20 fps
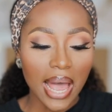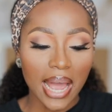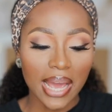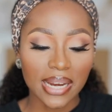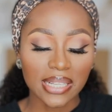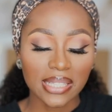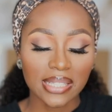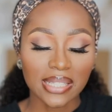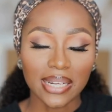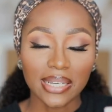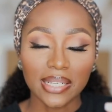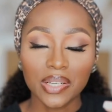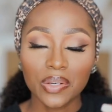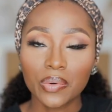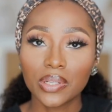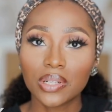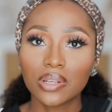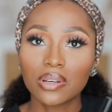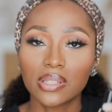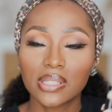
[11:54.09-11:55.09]
and it's their
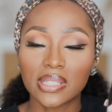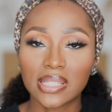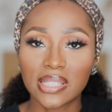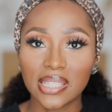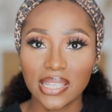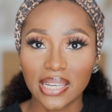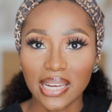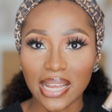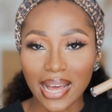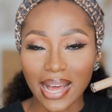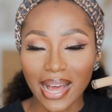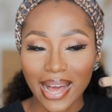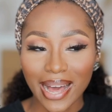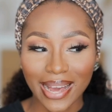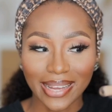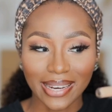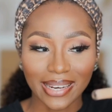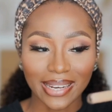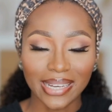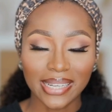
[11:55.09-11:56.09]
liquid concealer
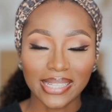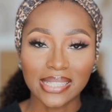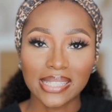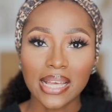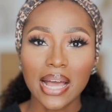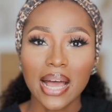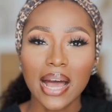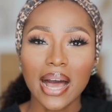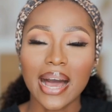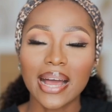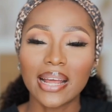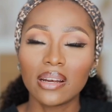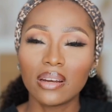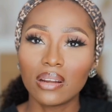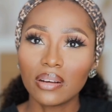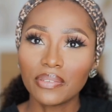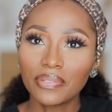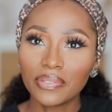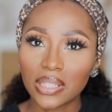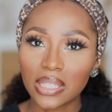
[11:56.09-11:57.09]
highlight. I
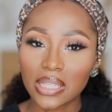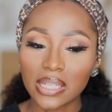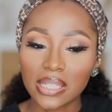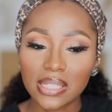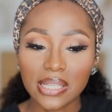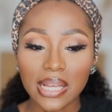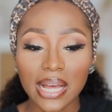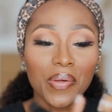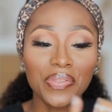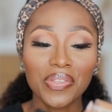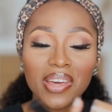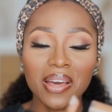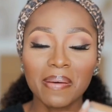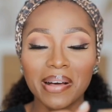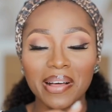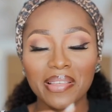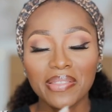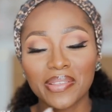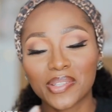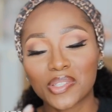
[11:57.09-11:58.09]
love this. One thing
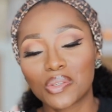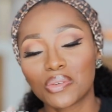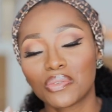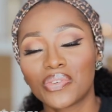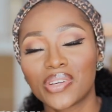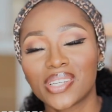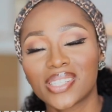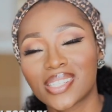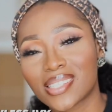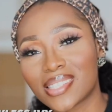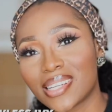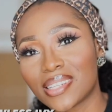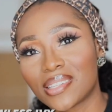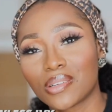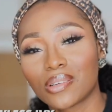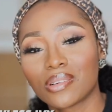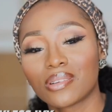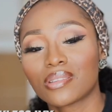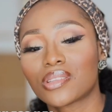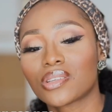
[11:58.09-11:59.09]
about the Too Faced is that
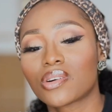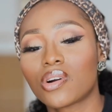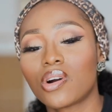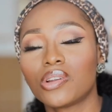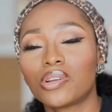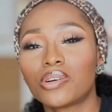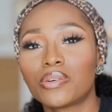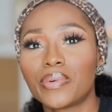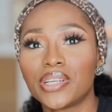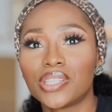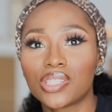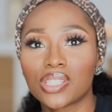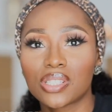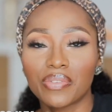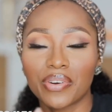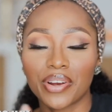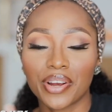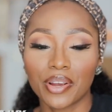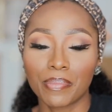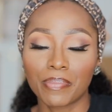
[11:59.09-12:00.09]
the color range is
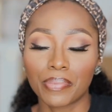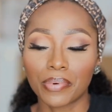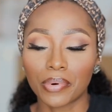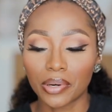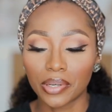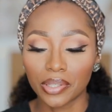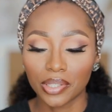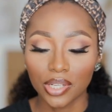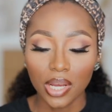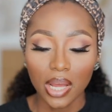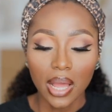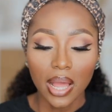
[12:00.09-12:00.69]
very broad.